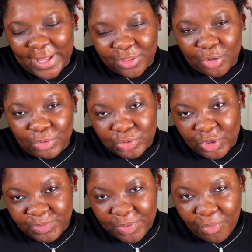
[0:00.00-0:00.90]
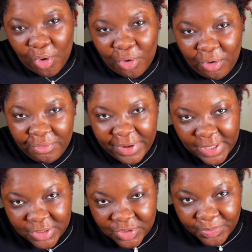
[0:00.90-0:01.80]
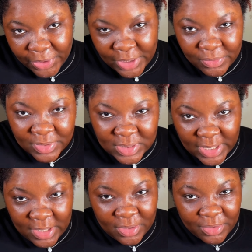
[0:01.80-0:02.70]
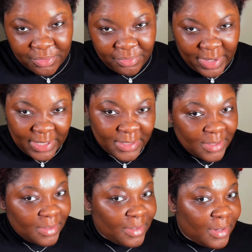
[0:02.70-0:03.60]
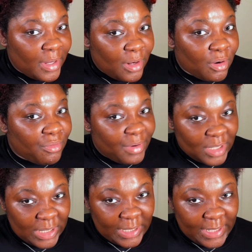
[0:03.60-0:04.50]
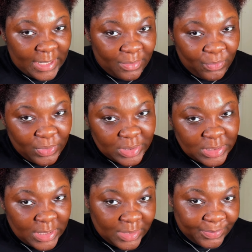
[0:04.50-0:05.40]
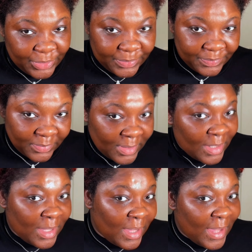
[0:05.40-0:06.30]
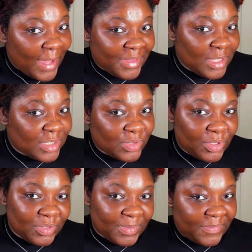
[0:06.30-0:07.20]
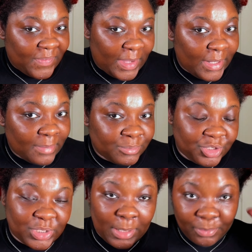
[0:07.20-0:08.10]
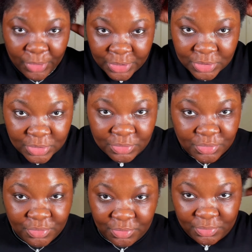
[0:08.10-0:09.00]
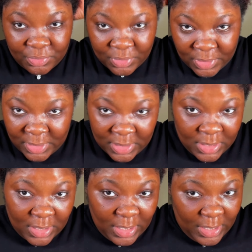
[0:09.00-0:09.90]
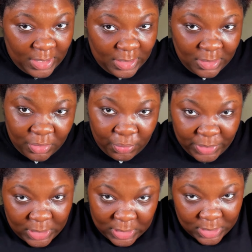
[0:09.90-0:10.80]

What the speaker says: I thought it was going to be more orange, but it looks a lot redder than I wanted, but I think it's going to be fine. I'm going to do a quick